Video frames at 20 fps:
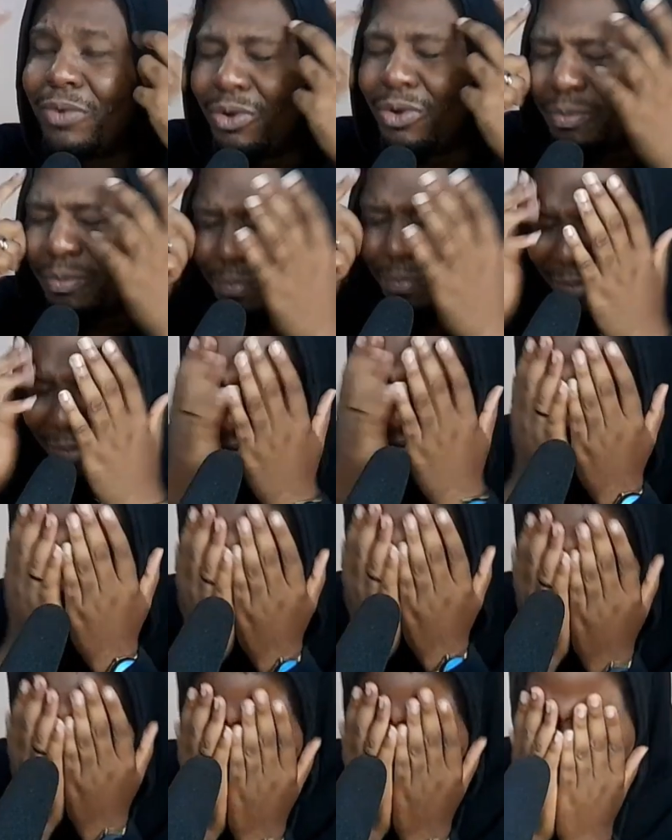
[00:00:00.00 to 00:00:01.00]
oh
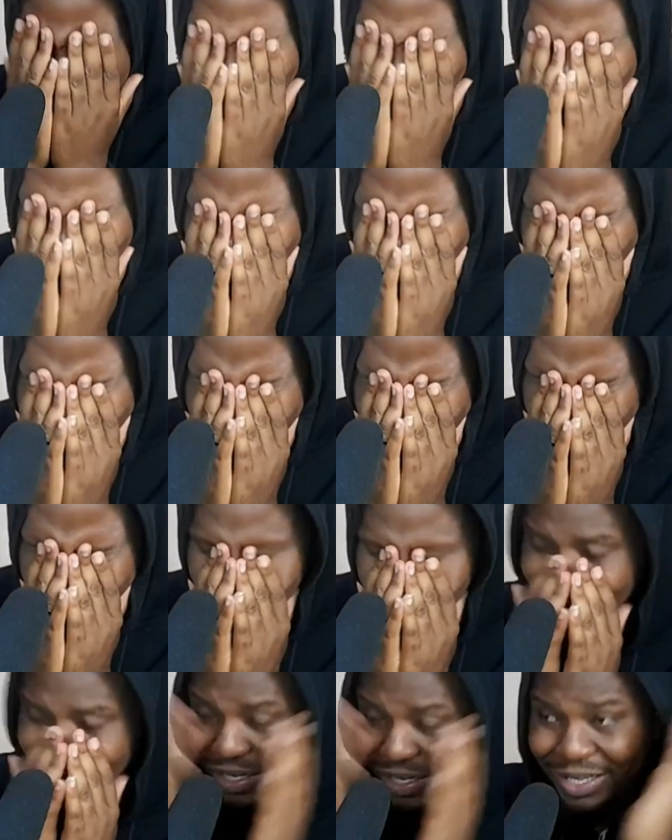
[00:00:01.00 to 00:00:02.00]
man, what the hell,
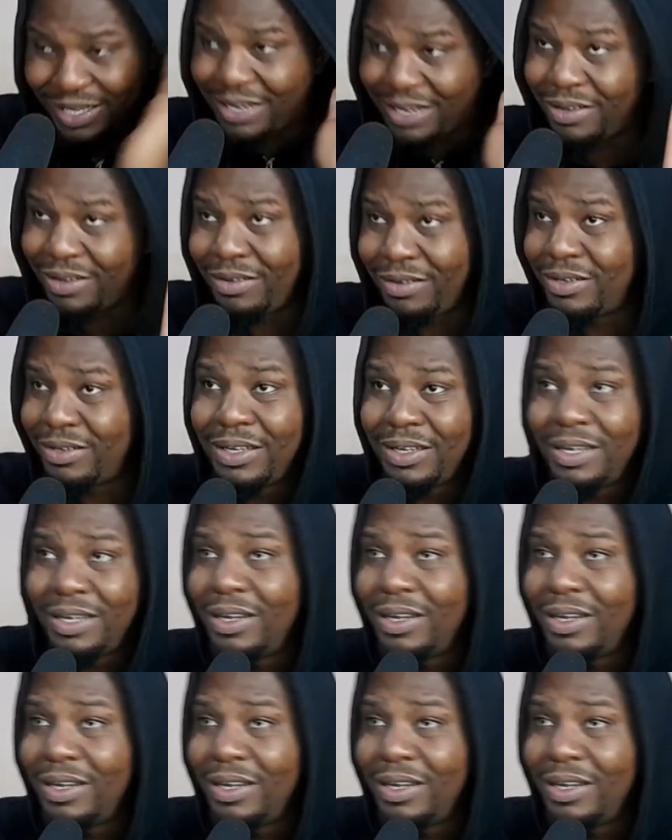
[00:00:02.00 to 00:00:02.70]
what the hell